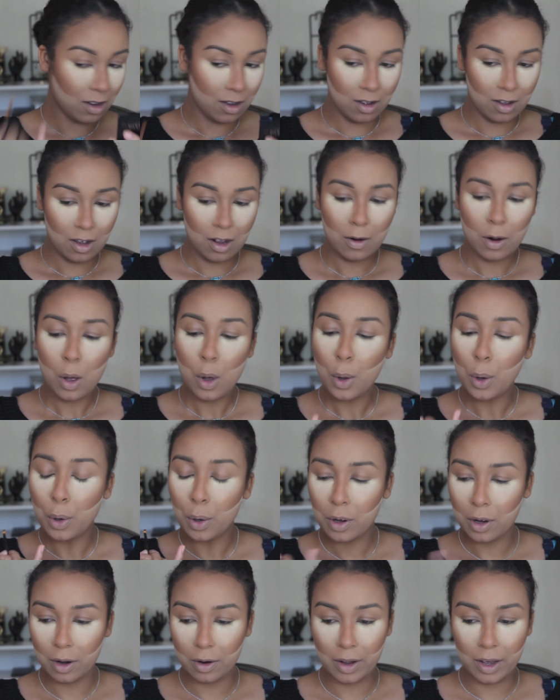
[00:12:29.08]

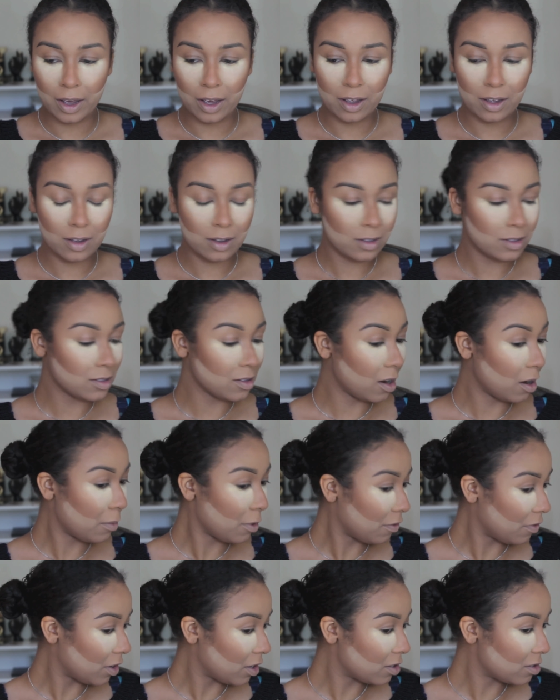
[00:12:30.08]
okay, it's not on
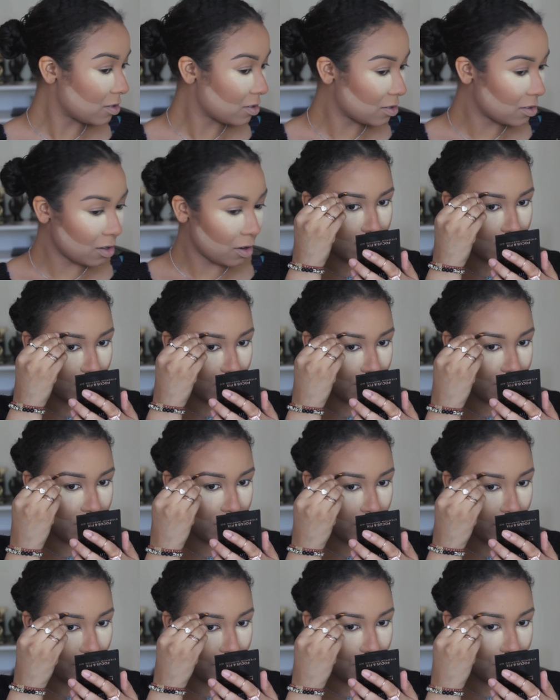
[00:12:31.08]
my face. I feel
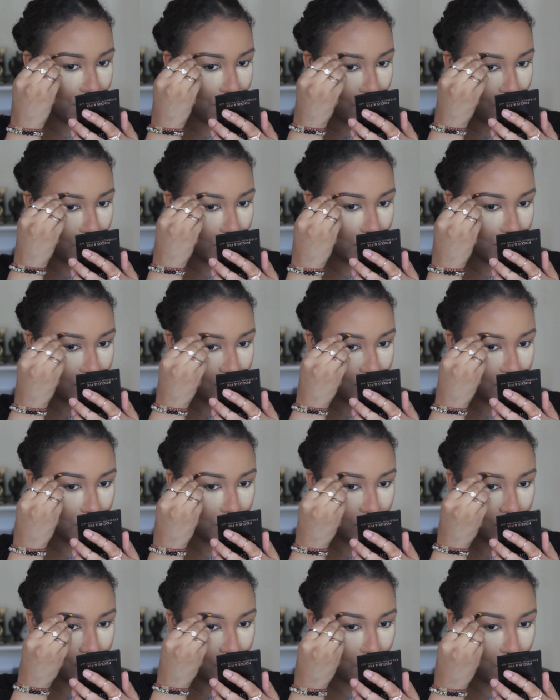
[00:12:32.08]
like I have to focus
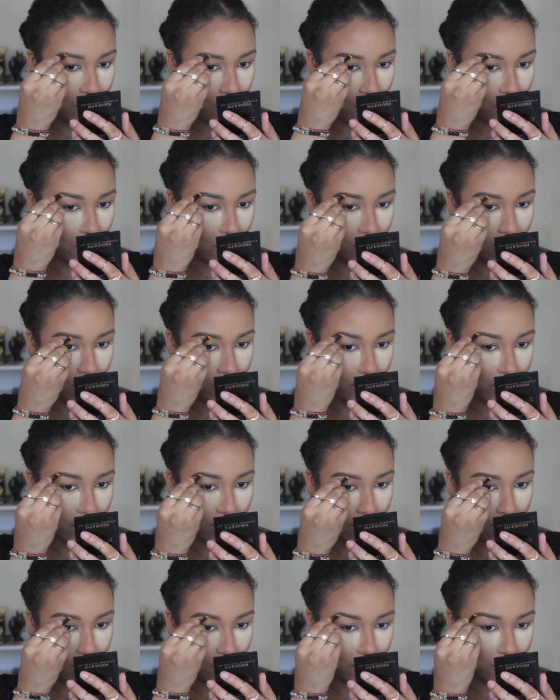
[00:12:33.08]
so hard right
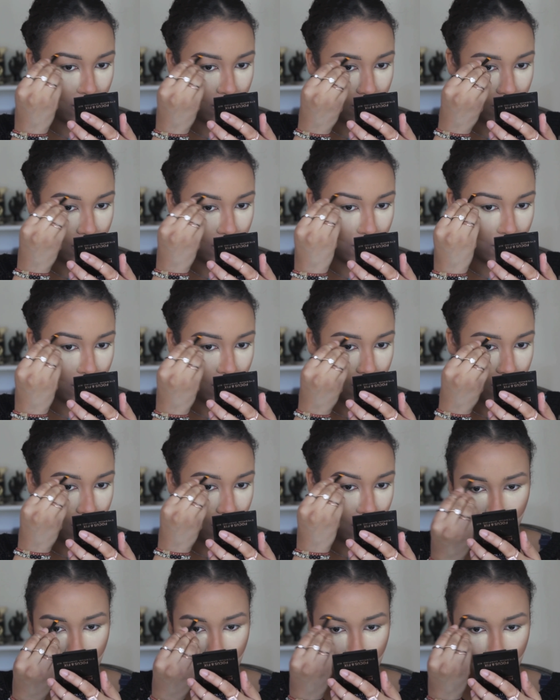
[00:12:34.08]
now.
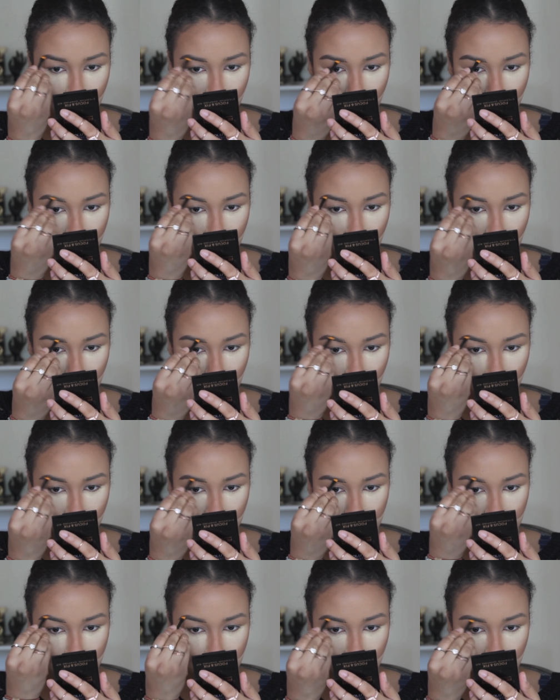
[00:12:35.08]
Okay, and then
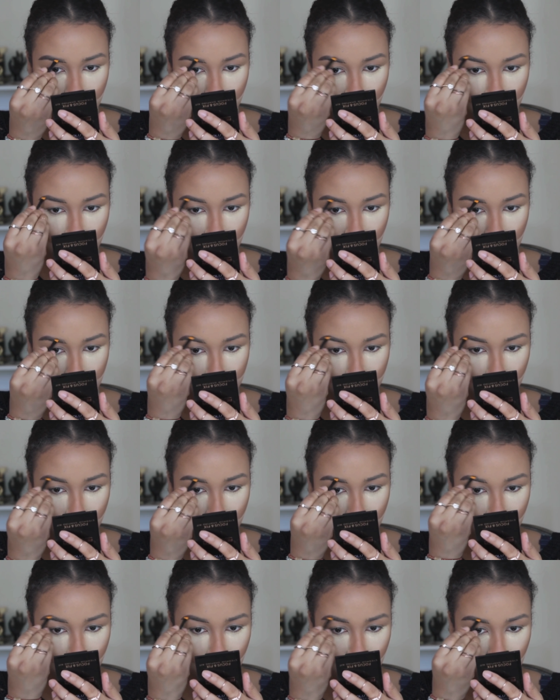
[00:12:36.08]
usually I keep
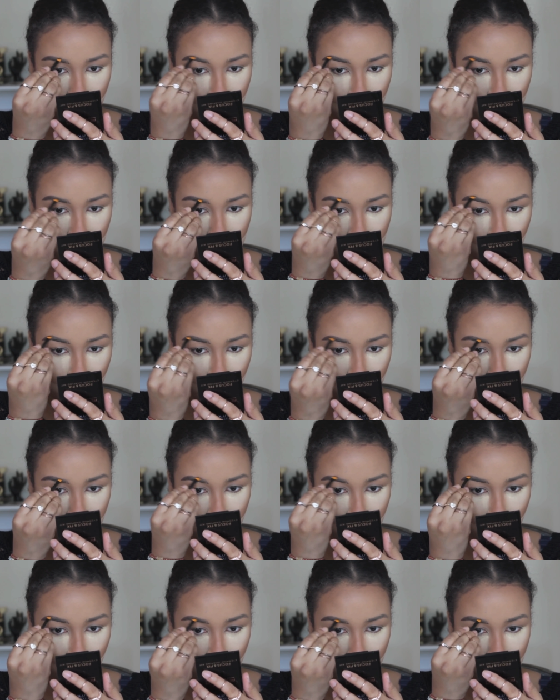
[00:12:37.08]
lighter colors on
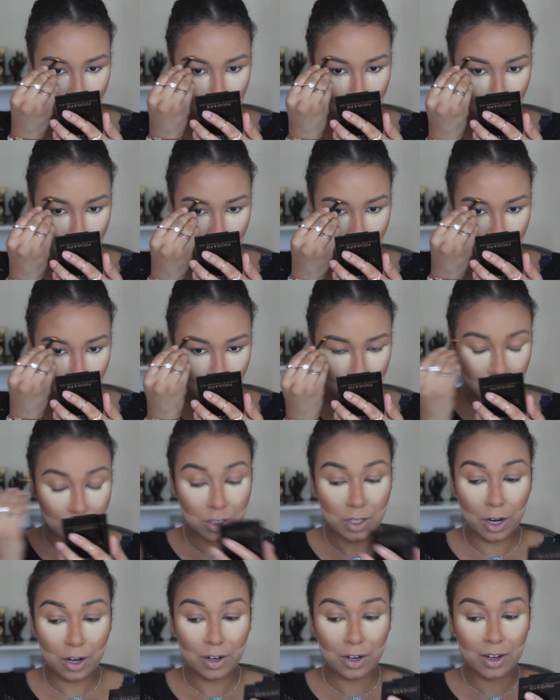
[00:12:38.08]
the outer, or
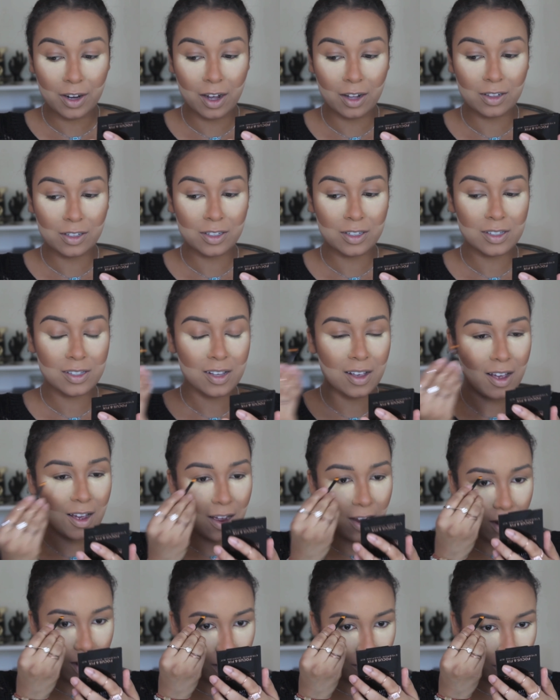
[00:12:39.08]
darker colors
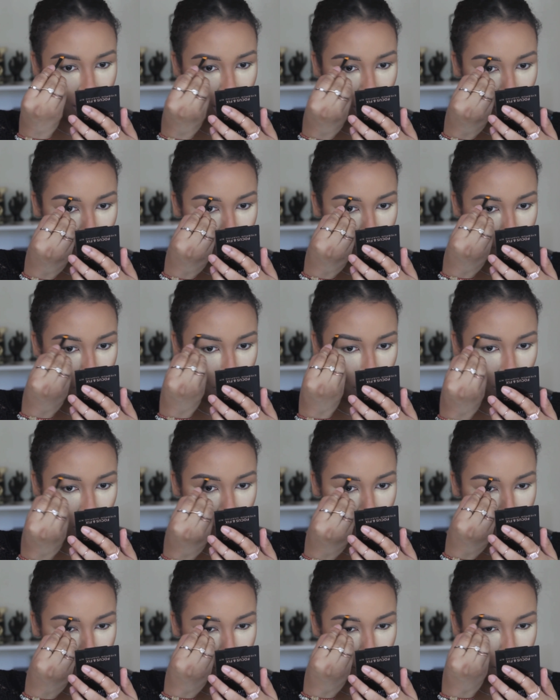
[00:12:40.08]
on the outer part
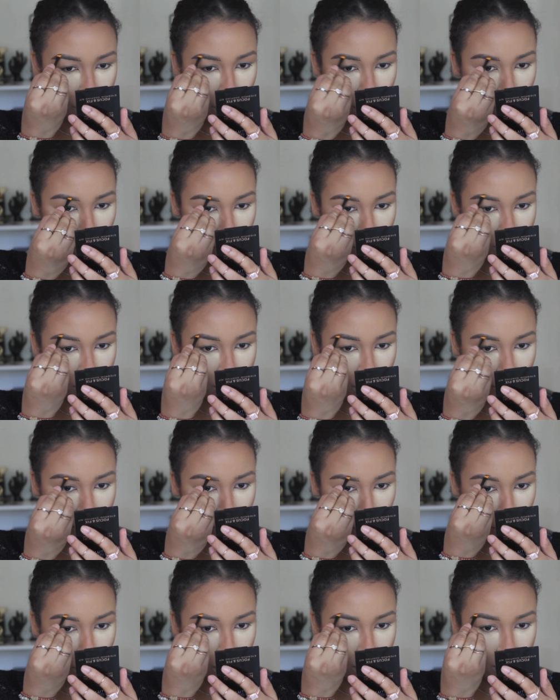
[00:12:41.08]
of my brows,
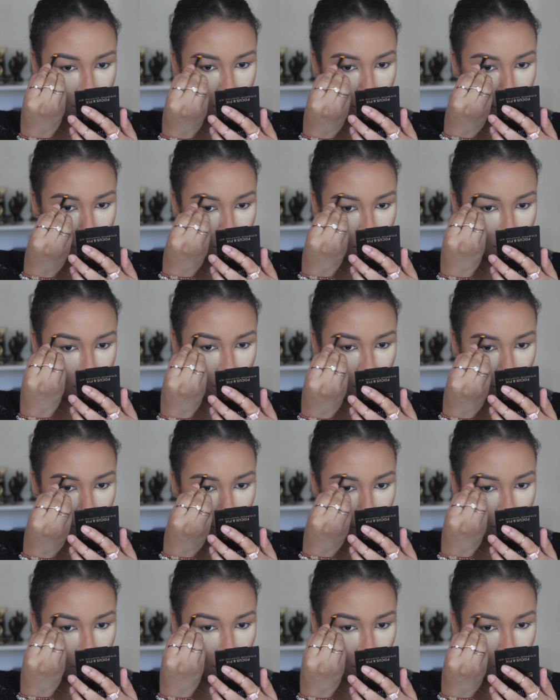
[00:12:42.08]
and then I'm gonna dip into the
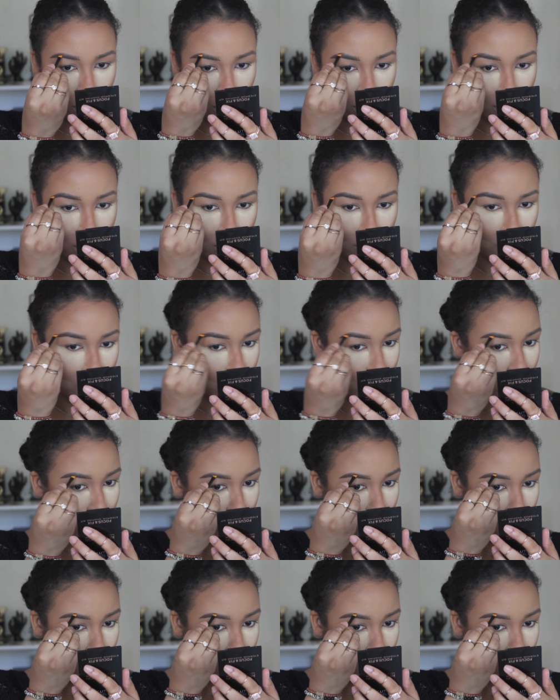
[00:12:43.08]
lighter colors